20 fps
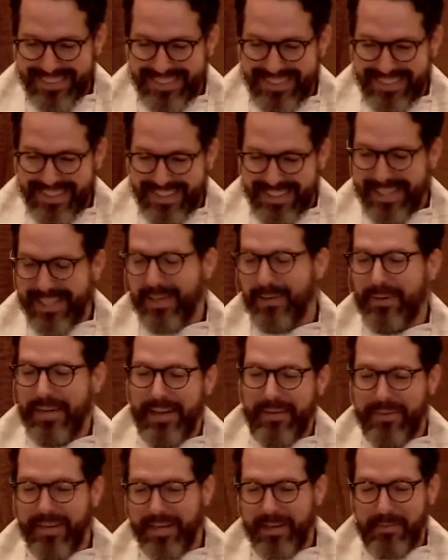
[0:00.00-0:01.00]
No, we
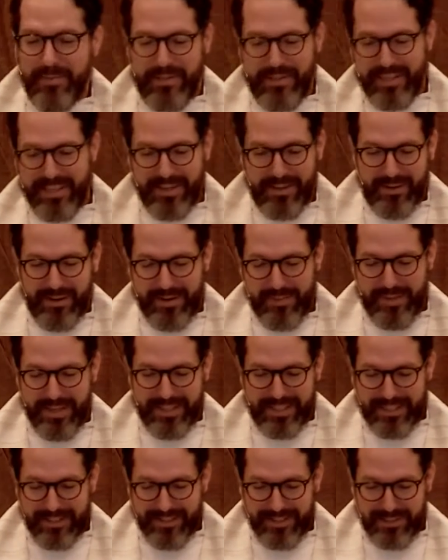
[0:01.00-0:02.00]
have a communion
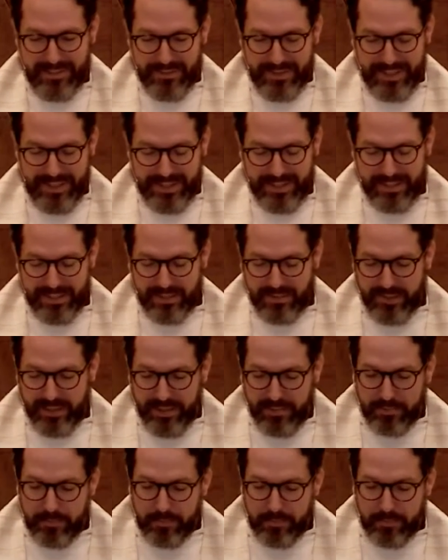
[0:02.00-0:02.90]
agreement, so it's fine. It's fine.